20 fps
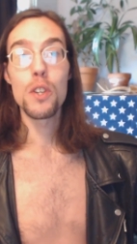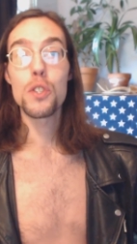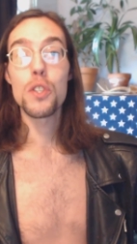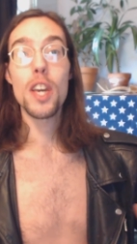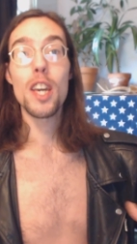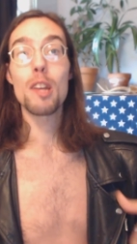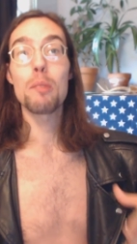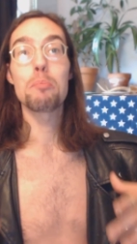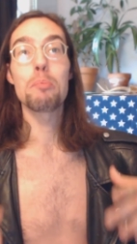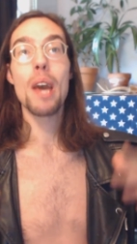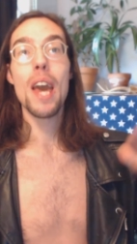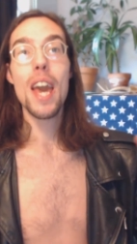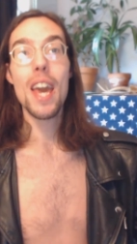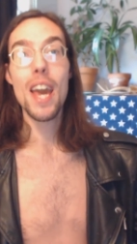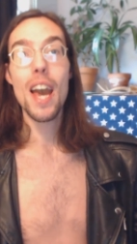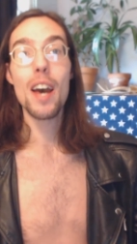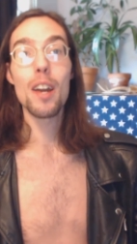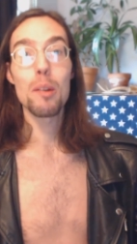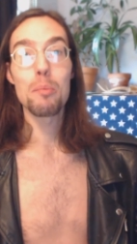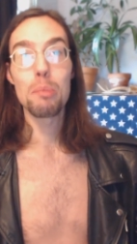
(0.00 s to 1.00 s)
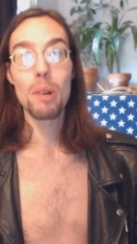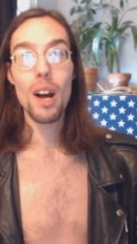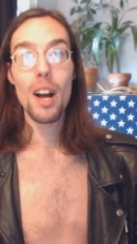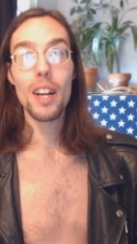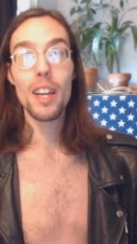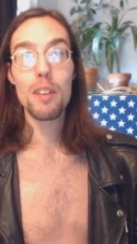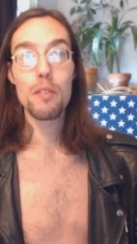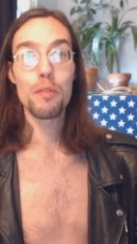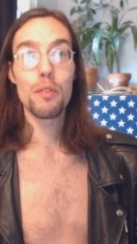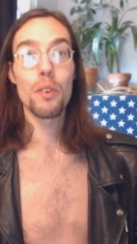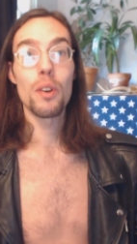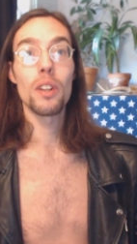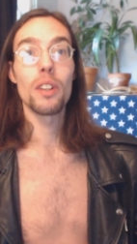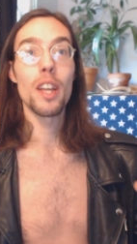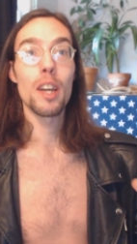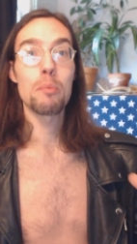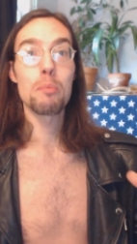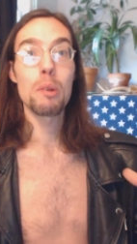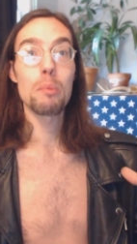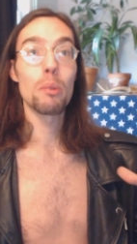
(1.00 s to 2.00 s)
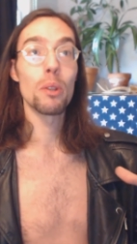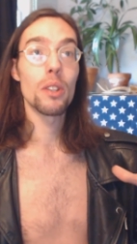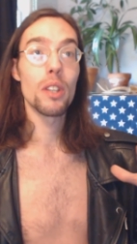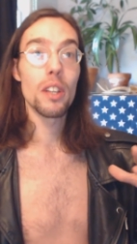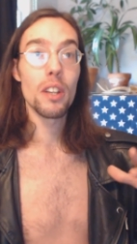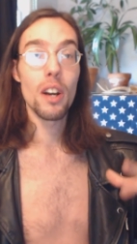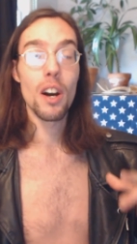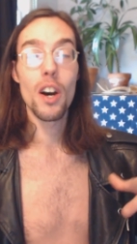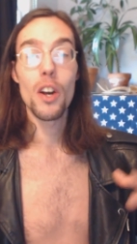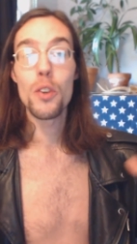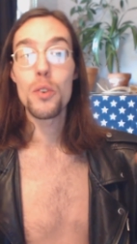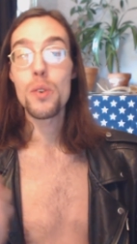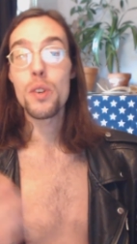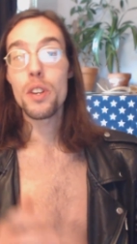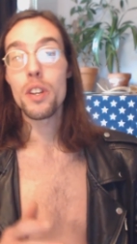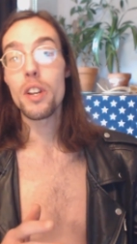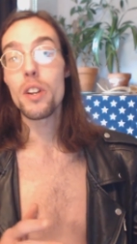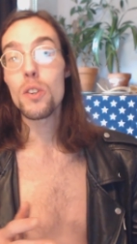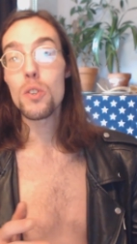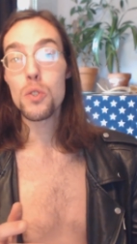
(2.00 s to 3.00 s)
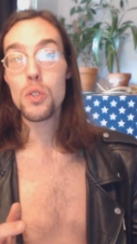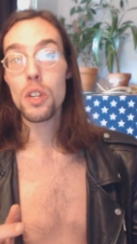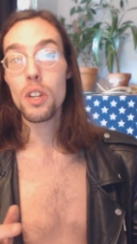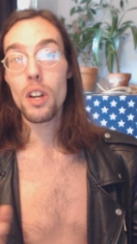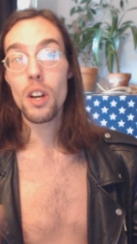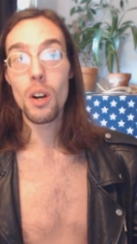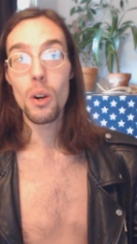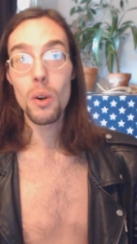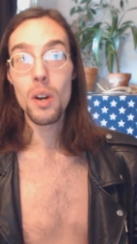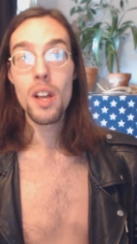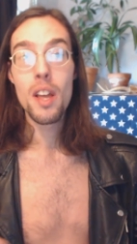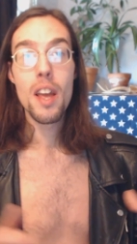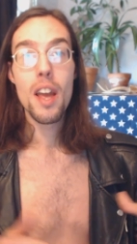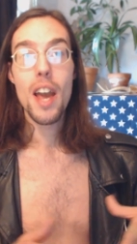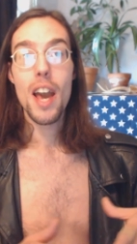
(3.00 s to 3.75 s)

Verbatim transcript: because they can pay out of pocket for it like people did 100 years ago,